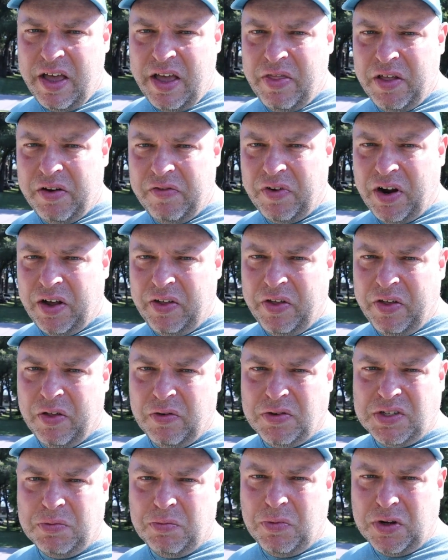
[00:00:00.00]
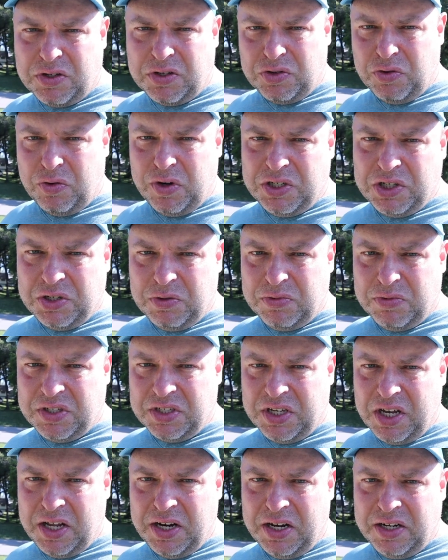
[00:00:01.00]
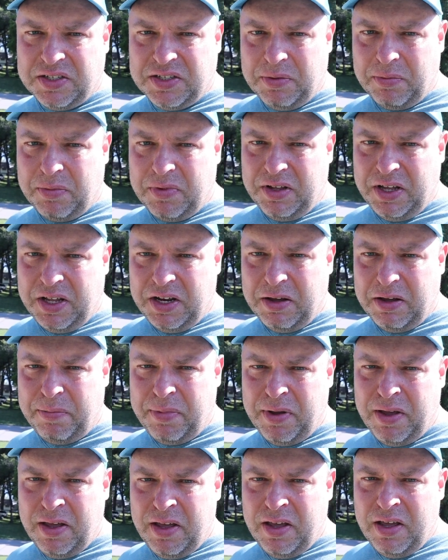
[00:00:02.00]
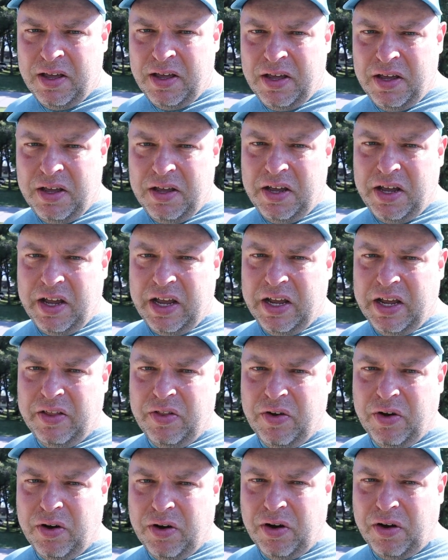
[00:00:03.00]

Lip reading: And then finally there was some restoration was done and some cleanup. And